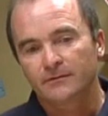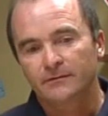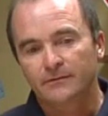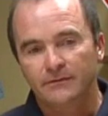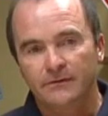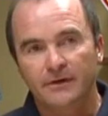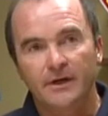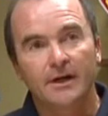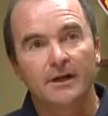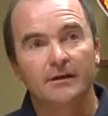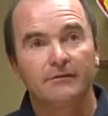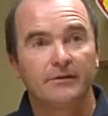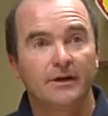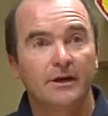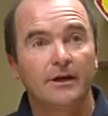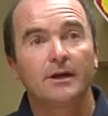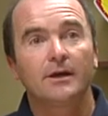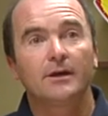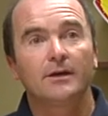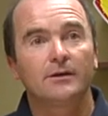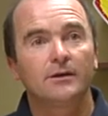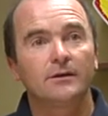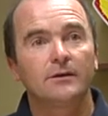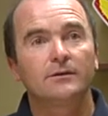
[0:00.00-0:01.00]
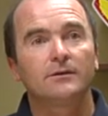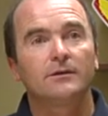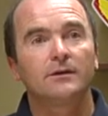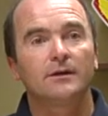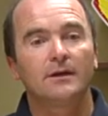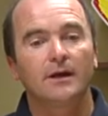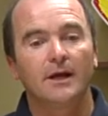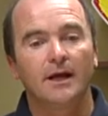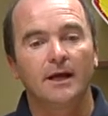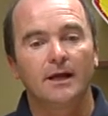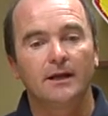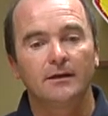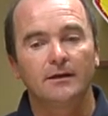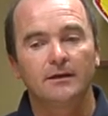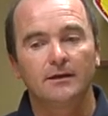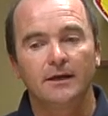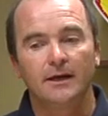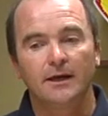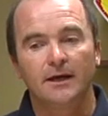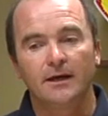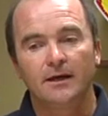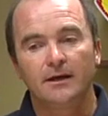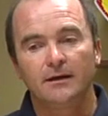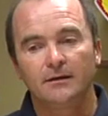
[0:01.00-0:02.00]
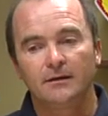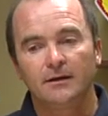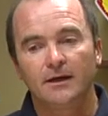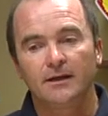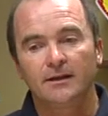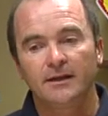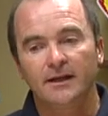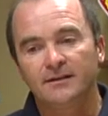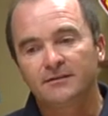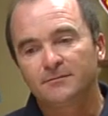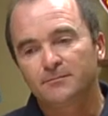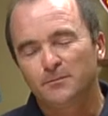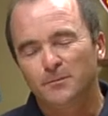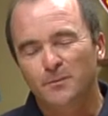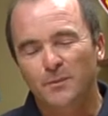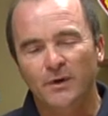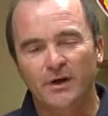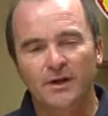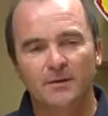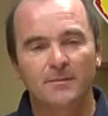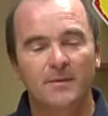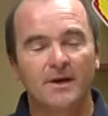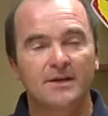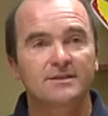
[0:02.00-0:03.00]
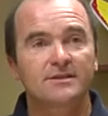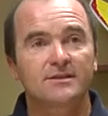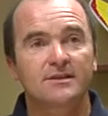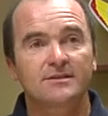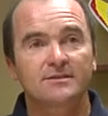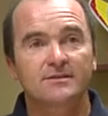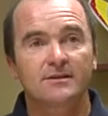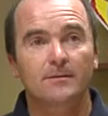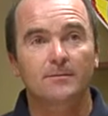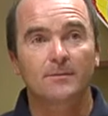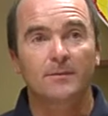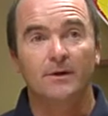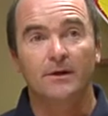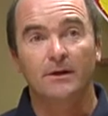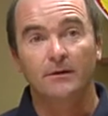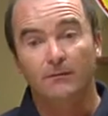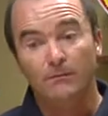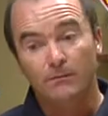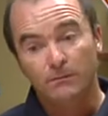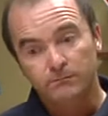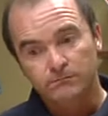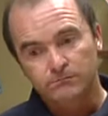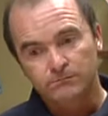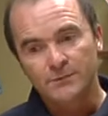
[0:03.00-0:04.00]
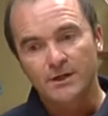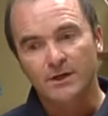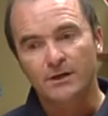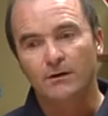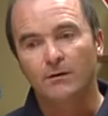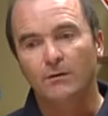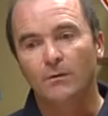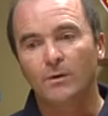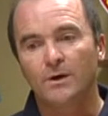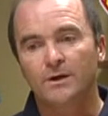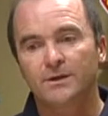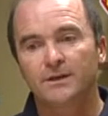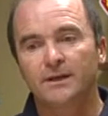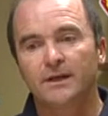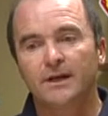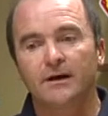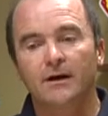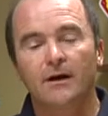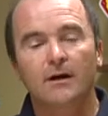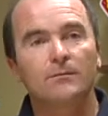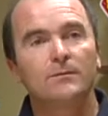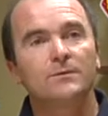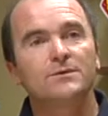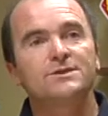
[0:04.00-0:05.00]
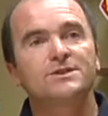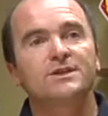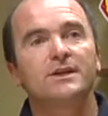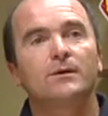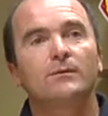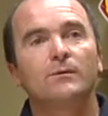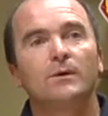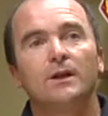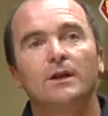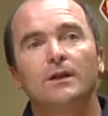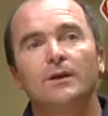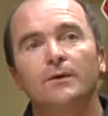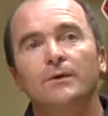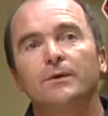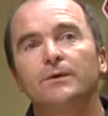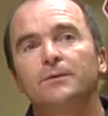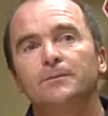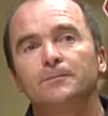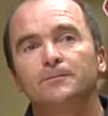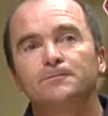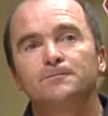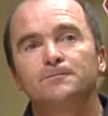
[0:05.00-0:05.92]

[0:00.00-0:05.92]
very, very good, and that's pretty much the summary of, you know, what the CarbonZ will do.